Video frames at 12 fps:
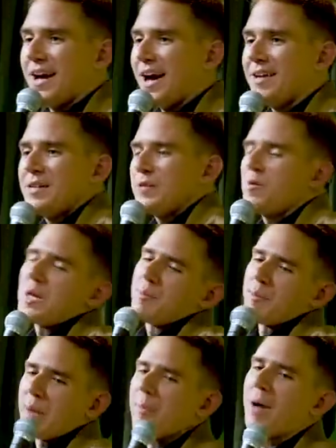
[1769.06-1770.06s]
I didn't want them
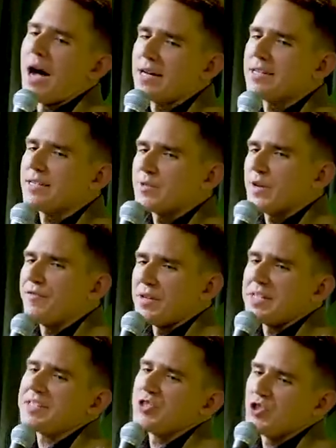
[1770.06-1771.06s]
in my pocket because I felt
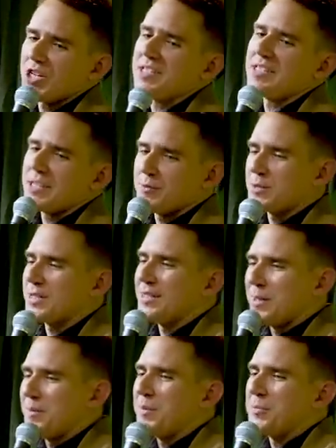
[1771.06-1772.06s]
like the jingling was going to
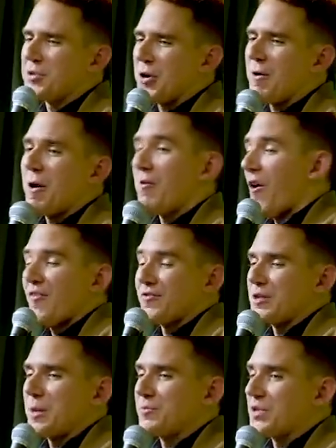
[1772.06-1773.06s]
let people know how
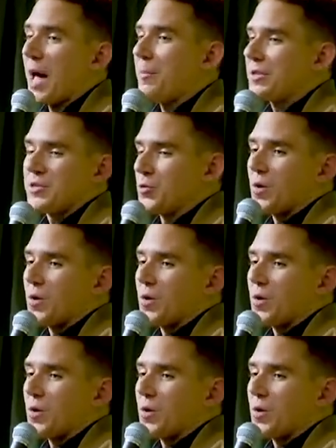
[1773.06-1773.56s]
often I'm stopping to